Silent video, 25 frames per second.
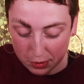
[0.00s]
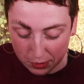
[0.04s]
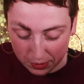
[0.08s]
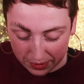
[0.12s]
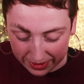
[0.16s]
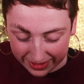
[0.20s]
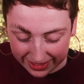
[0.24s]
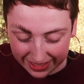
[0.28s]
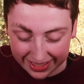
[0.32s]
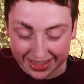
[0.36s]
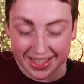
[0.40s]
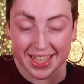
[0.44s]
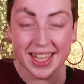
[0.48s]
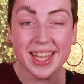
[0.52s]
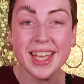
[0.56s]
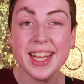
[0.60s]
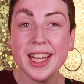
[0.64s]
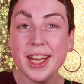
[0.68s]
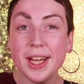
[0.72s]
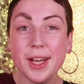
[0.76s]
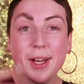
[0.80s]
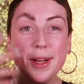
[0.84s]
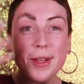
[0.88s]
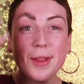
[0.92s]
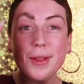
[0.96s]
glue on it,
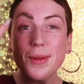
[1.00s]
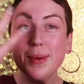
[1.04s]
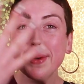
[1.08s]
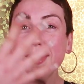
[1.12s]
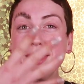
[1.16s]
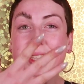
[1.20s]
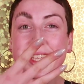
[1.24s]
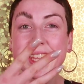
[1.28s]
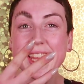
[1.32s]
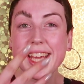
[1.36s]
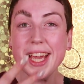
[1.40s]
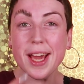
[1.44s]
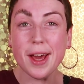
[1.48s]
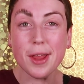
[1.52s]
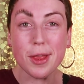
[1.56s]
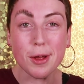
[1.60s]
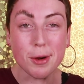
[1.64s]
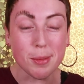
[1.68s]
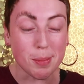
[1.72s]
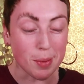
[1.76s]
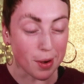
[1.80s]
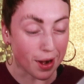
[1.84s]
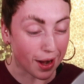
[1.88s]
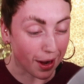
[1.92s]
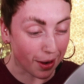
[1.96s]
do it to the
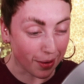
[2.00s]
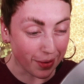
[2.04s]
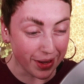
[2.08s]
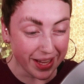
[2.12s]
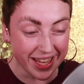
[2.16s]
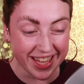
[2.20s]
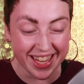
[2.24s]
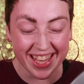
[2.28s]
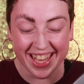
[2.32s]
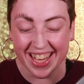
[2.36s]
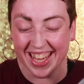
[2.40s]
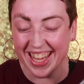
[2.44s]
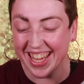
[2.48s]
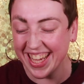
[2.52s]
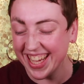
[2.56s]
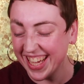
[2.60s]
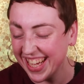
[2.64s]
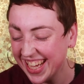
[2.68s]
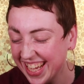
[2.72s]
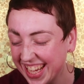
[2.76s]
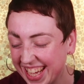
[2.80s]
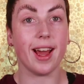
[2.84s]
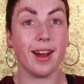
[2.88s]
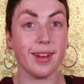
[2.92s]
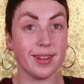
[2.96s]
other brow.
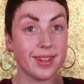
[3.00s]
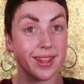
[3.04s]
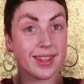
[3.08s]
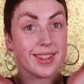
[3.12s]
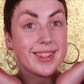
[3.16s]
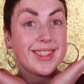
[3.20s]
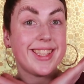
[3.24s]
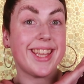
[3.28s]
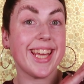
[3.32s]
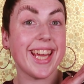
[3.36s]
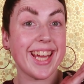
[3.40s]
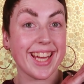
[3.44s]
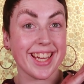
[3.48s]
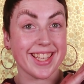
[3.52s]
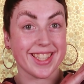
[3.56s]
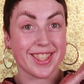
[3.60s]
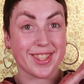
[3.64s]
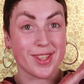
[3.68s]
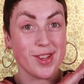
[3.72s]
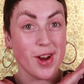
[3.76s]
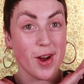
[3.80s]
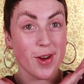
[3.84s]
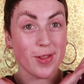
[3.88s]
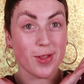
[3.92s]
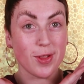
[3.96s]
Now does
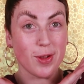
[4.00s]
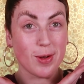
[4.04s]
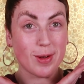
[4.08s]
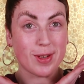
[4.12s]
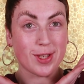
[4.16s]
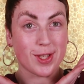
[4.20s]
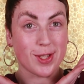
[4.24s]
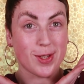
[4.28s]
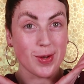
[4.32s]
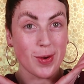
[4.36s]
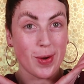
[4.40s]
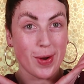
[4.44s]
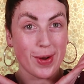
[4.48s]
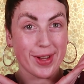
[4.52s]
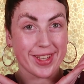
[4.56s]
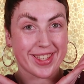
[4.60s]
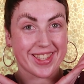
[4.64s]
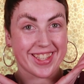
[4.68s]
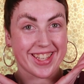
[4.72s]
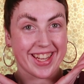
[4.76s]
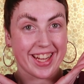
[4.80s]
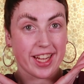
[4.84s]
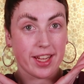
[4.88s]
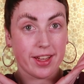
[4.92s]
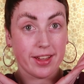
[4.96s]
this not look
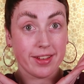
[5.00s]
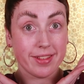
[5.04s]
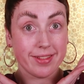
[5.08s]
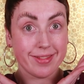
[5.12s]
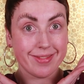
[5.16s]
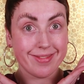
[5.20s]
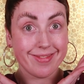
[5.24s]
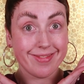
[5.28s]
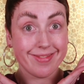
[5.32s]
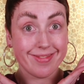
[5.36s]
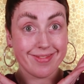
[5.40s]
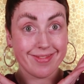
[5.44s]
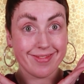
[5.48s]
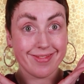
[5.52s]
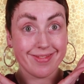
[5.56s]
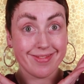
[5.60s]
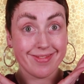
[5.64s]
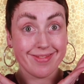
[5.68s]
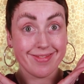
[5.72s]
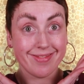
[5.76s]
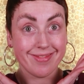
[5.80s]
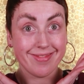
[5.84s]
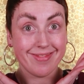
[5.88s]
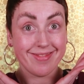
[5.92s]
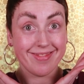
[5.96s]
saucy?
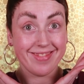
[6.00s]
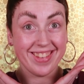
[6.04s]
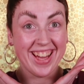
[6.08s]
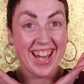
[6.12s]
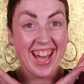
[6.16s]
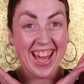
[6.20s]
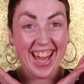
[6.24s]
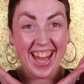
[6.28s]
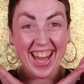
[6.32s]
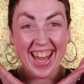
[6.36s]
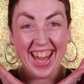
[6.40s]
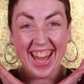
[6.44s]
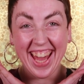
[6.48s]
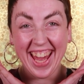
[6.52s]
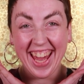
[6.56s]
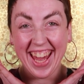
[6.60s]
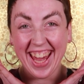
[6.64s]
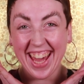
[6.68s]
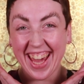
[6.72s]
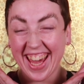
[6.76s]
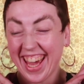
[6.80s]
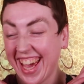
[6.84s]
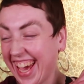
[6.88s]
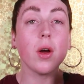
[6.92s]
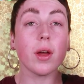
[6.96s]

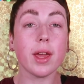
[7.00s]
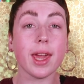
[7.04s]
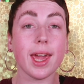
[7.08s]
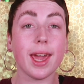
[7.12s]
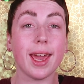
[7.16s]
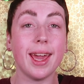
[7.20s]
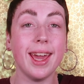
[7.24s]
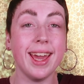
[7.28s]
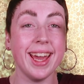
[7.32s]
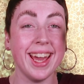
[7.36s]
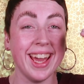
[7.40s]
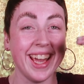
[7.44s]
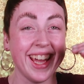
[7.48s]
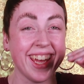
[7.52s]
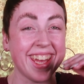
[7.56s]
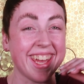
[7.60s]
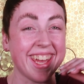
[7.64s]
Okay.